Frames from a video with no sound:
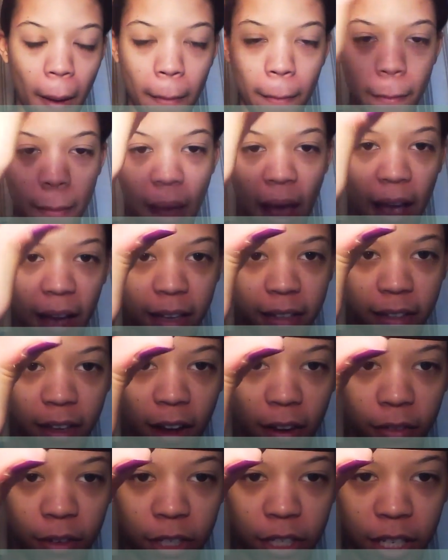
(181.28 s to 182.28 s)
Max
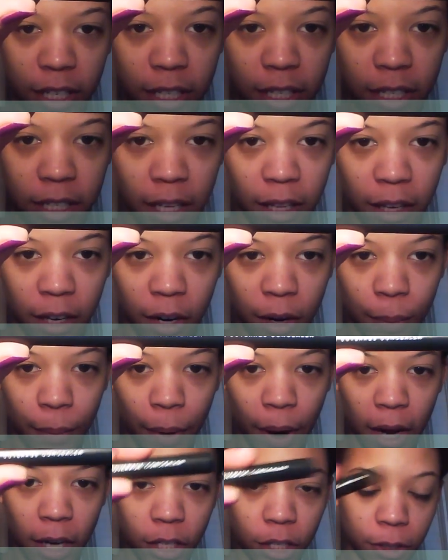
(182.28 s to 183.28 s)
Coverage Concealer
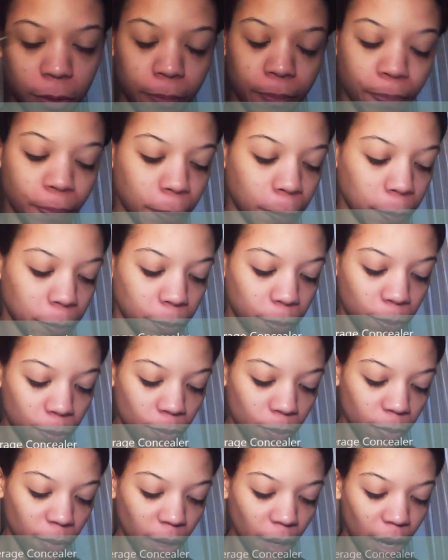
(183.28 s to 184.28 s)
brush,
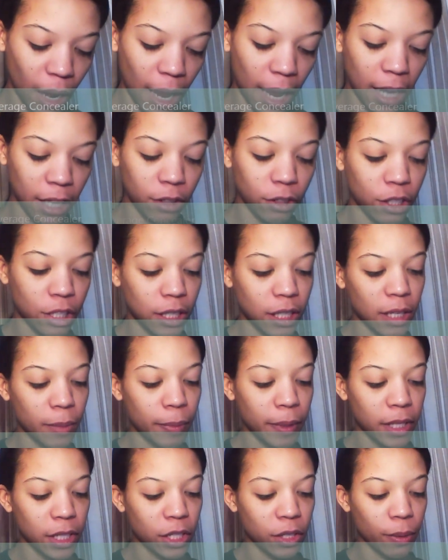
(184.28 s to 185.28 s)
and you just
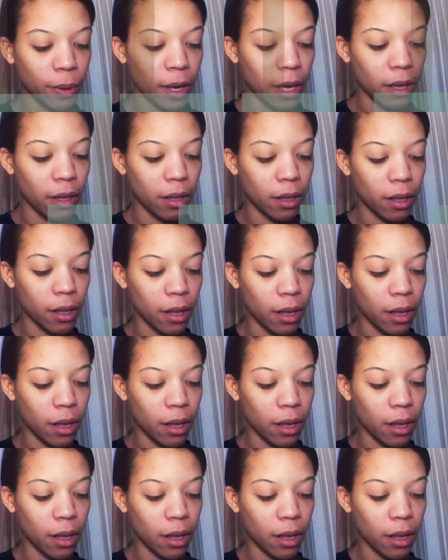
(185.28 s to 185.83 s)
dip into it.